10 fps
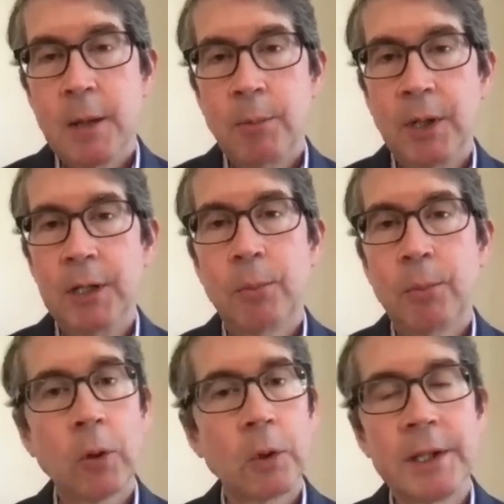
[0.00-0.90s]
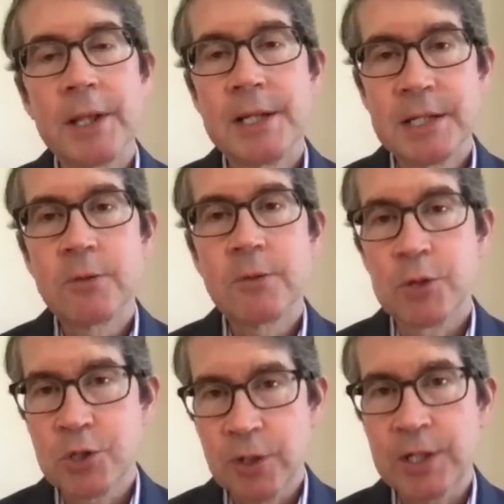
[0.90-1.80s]
But importantly, they didn't
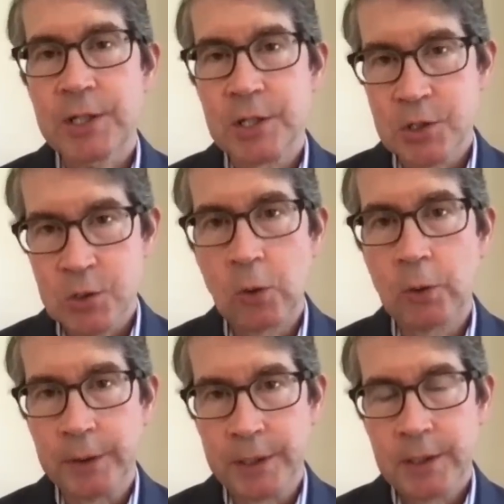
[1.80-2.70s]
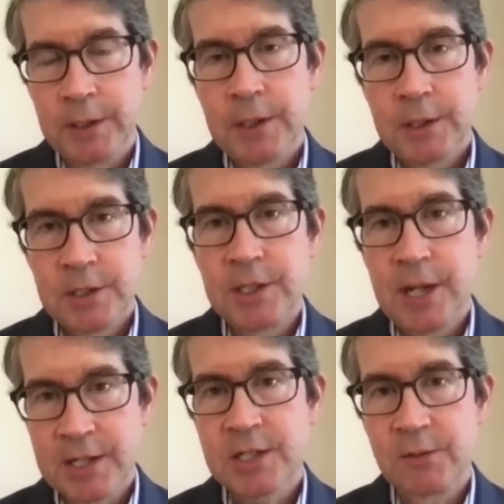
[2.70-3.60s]
restrict it solely to the
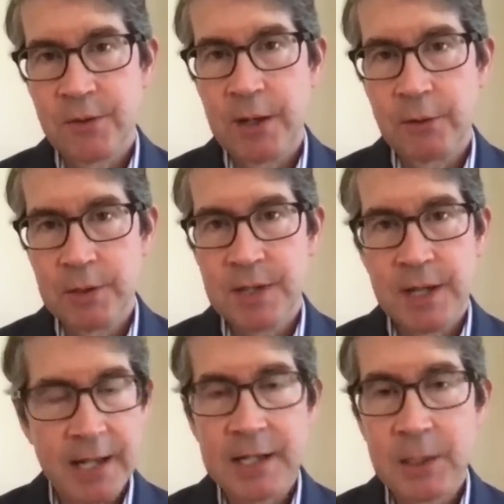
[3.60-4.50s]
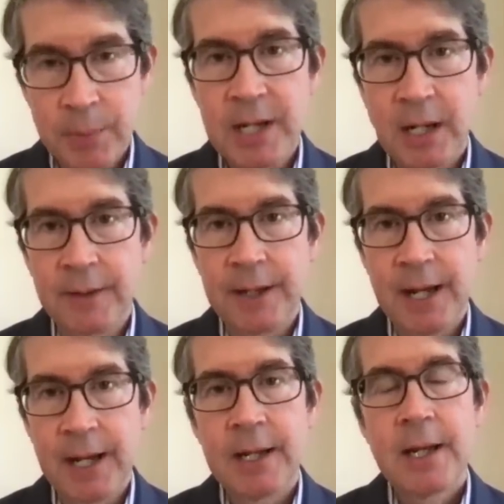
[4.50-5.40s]
ex-Confederates. They had a debate on
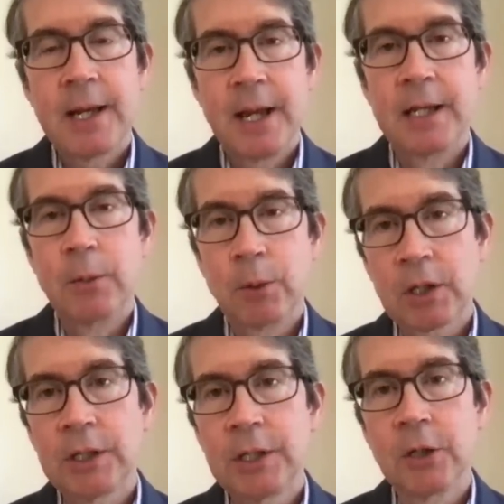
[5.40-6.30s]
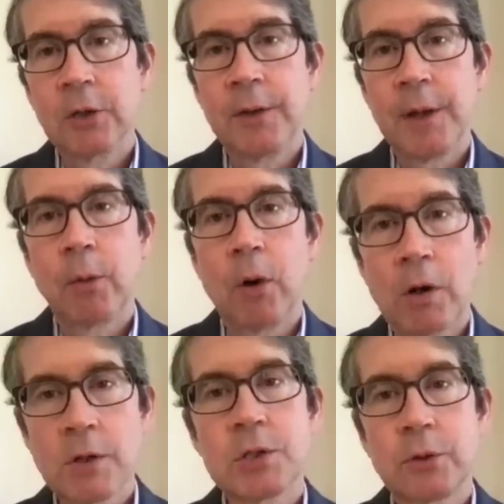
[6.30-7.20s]
that, and they were clear that they were
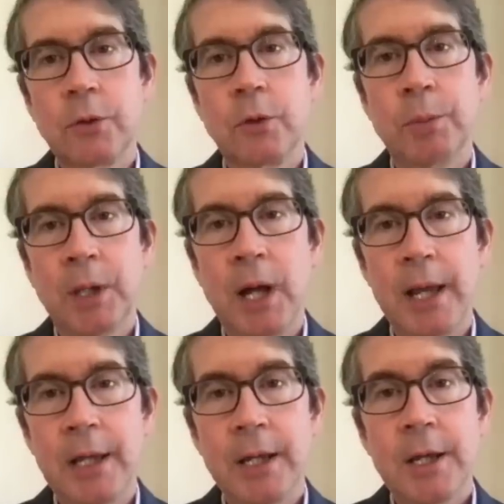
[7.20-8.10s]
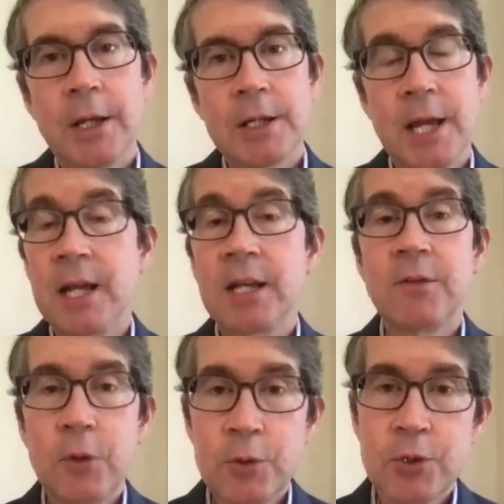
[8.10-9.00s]
also going to apply it to any
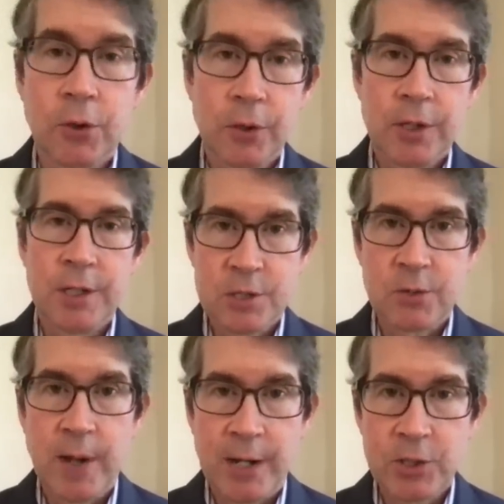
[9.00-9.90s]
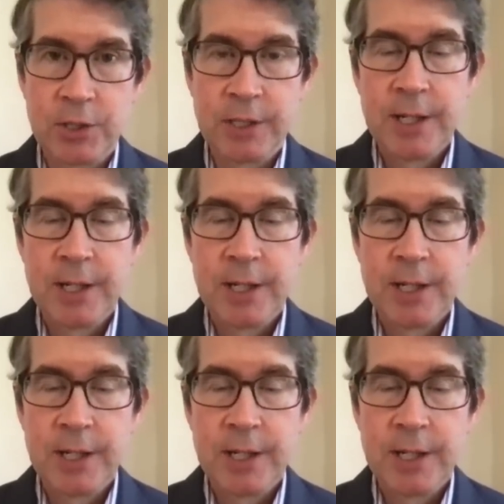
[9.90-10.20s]
future insurrection.